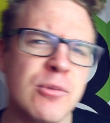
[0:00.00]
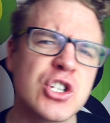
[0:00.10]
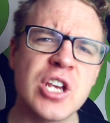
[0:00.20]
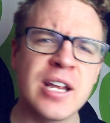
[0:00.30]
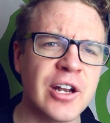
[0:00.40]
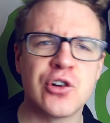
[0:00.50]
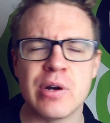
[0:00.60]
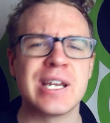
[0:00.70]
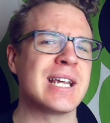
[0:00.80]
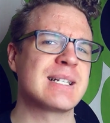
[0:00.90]
not saying that
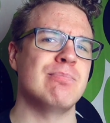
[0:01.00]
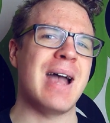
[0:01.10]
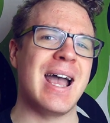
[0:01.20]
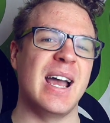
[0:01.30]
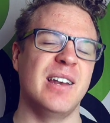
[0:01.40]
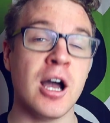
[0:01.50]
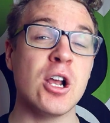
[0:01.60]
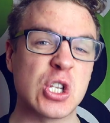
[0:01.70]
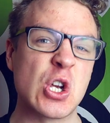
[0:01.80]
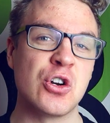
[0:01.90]
drinking is bad. I
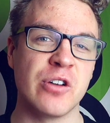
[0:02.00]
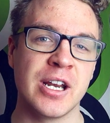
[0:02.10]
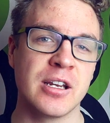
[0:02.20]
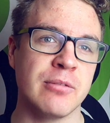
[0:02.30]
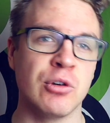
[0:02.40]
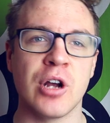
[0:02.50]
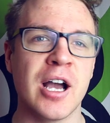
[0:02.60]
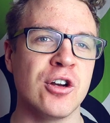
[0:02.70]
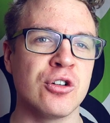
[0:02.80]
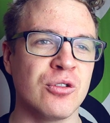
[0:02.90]
also drink, but
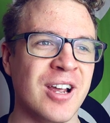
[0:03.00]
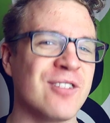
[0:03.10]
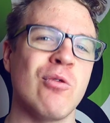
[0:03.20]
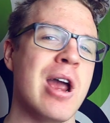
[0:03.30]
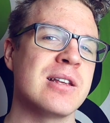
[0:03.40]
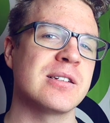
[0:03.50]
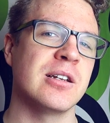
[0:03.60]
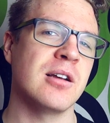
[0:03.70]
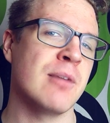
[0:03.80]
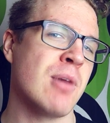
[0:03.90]
I don't get
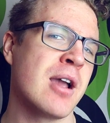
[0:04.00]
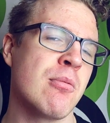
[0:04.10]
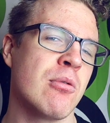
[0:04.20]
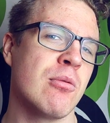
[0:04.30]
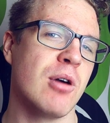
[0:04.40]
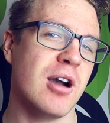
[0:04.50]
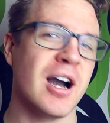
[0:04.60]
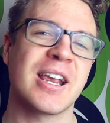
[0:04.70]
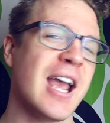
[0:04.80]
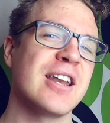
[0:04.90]
wasted.
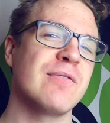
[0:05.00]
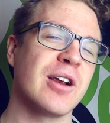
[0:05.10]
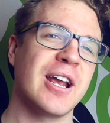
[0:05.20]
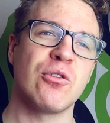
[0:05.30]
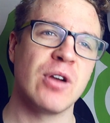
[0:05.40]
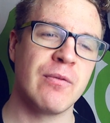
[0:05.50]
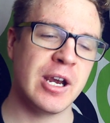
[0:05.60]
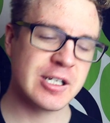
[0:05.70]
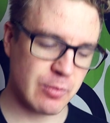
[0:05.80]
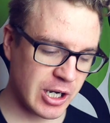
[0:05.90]
I can't even get really
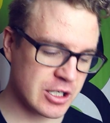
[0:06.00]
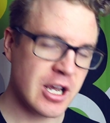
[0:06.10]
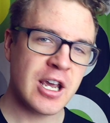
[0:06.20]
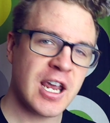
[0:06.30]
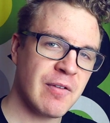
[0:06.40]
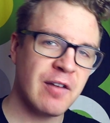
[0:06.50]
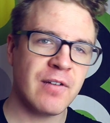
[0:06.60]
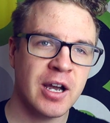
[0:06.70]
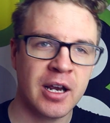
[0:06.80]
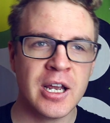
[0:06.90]
wasted because even if
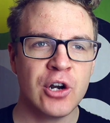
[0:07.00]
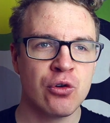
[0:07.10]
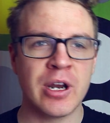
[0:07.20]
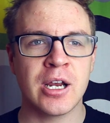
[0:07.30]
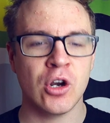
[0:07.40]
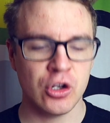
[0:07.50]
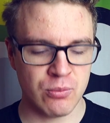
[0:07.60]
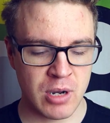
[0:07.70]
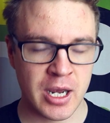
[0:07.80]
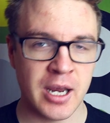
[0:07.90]
I drink a lot,
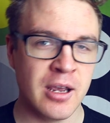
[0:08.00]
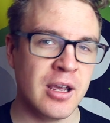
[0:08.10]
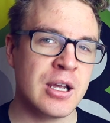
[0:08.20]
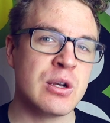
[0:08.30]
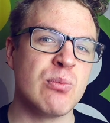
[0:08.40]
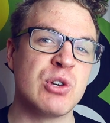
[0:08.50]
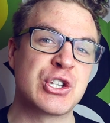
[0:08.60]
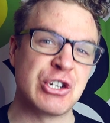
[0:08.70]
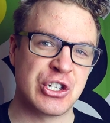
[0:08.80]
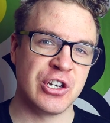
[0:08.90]
my
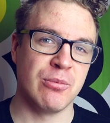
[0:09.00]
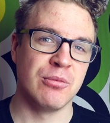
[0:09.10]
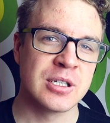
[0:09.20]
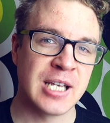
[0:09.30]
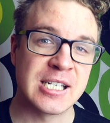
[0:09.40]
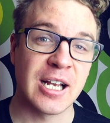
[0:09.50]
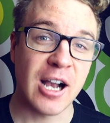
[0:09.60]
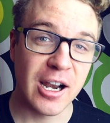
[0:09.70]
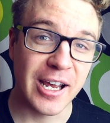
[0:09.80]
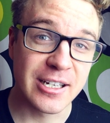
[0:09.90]
system says like,
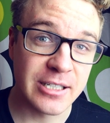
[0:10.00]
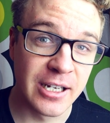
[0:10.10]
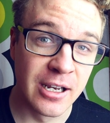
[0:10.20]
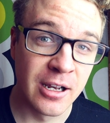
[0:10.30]
Aleksi,